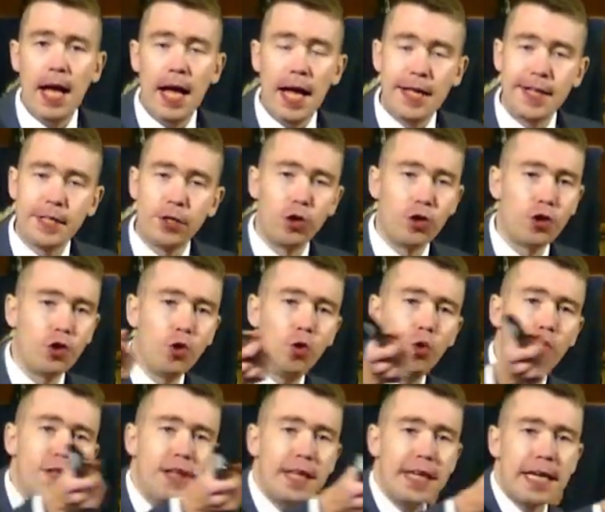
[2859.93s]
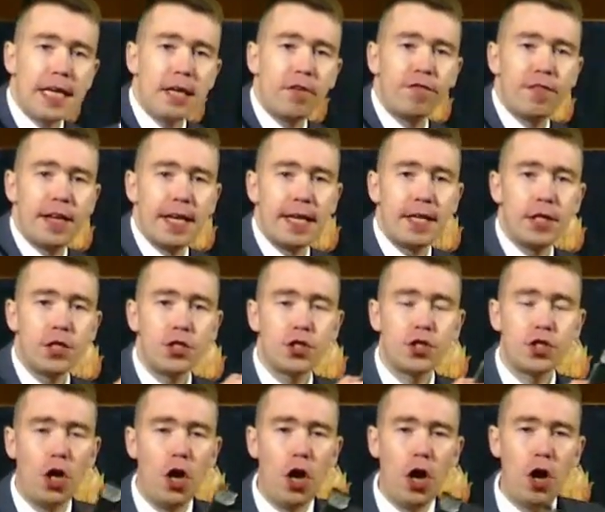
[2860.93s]
And although the
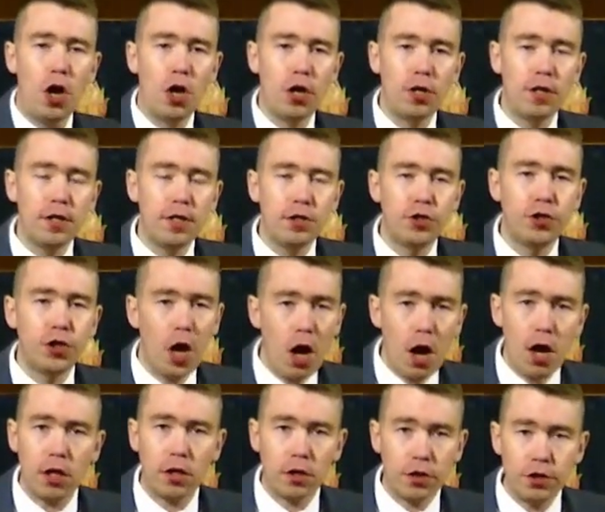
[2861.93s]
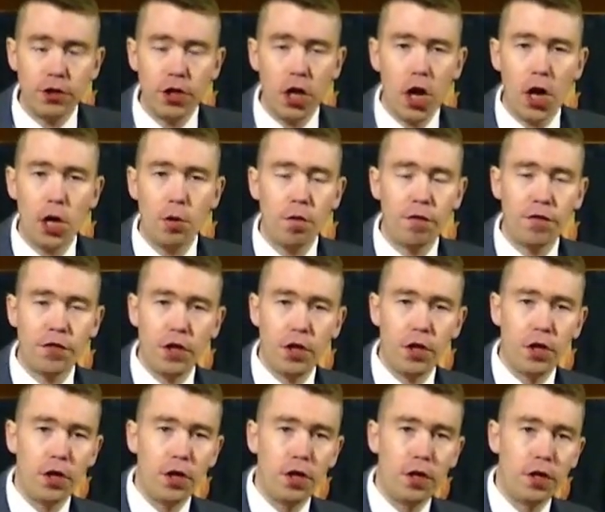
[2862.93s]
evenings are dark now with
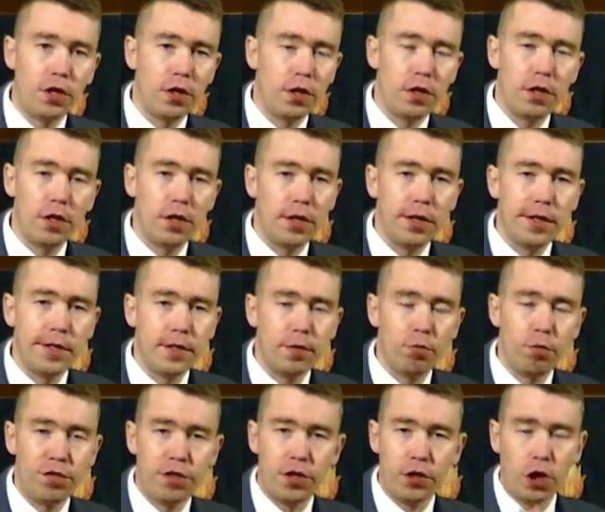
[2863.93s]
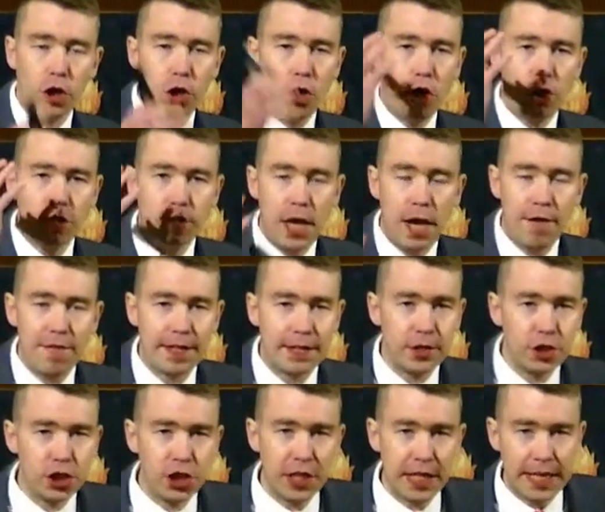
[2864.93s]
the, uh, with the clocks having
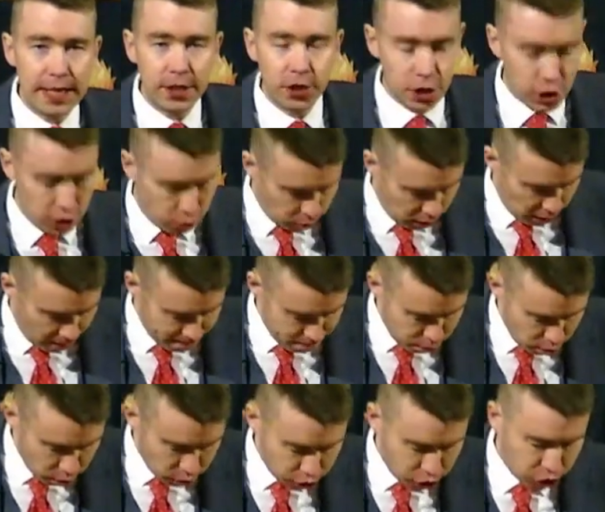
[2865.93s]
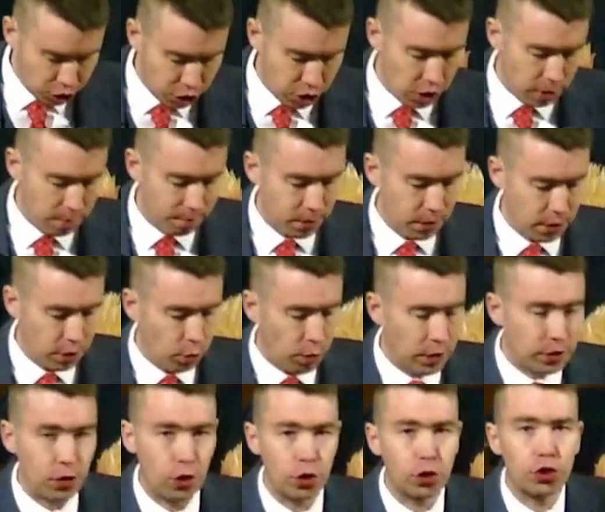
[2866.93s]
changed as we approach the, the
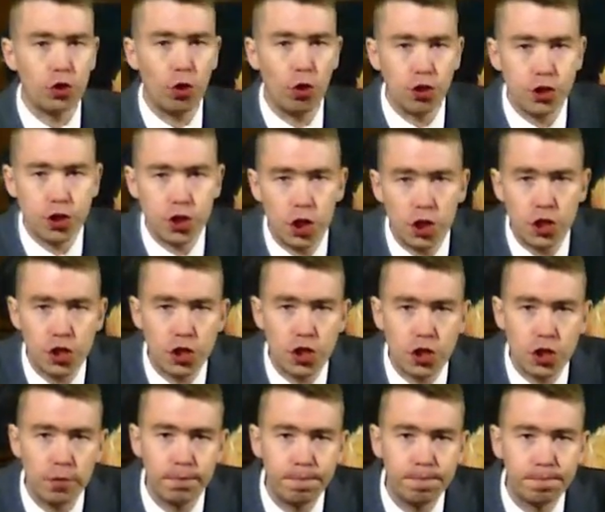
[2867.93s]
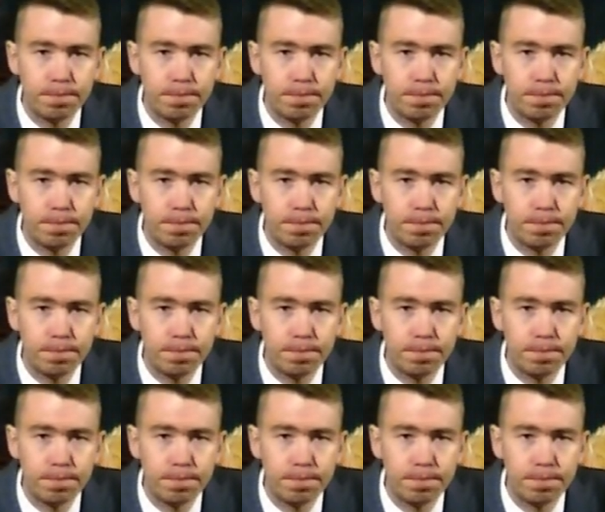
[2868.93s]
winter solstice,